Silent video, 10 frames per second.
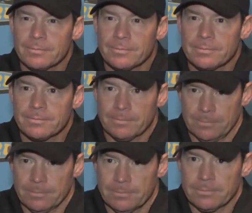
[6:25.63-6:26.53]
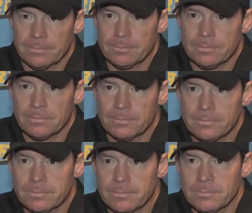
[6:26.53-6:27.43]
come together in the last
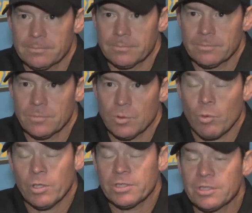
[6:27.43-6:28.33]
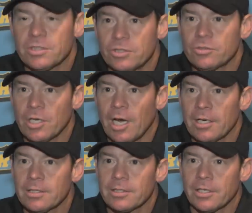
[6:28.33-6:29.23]
what four weeks. Really, since Utah,
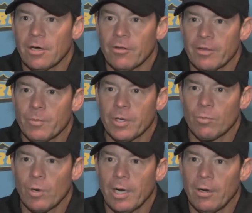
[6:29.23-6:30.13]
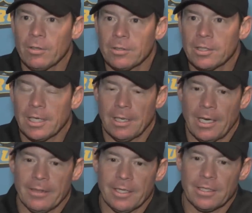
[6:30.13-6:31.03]
you know, they played well. Uh,
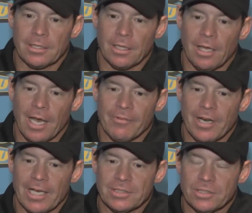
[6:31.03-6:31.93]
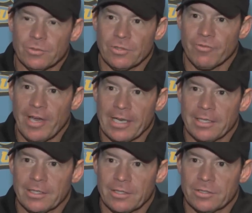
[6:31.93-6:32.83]
I think that a lot of it has to do with the fact
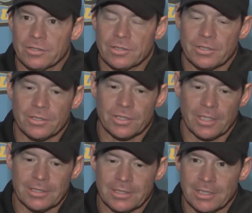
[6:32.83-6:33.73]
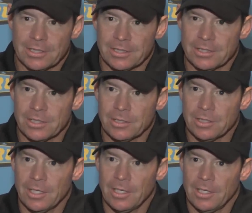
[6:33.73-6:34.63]
that there's there's a consistency
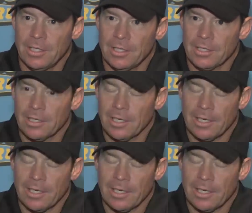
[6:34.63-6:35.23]
uh,